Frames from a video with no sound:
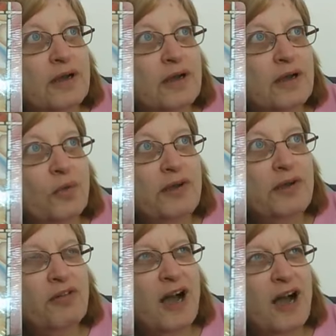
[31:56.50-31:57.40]
Oh, he's
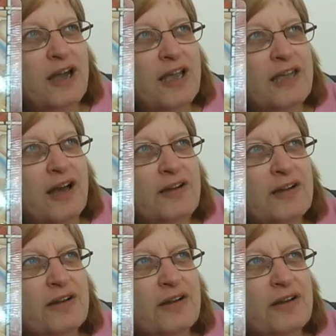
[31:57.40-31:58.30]
rather hunky
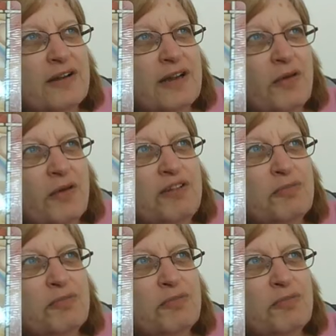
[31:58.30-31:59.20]
though. Oh, he's just
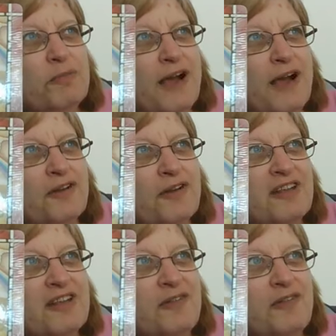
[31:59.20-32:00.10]
popped down because he suddenly
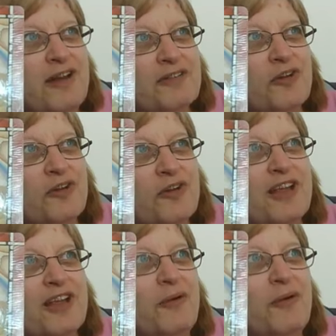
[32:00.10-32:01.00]
realised I'm watching it. Oh,
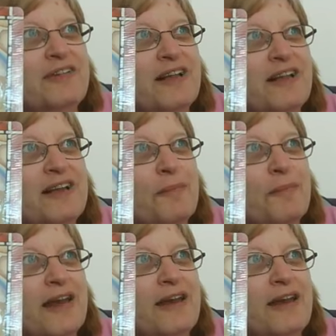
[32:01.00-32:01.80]
no, he's standing up again.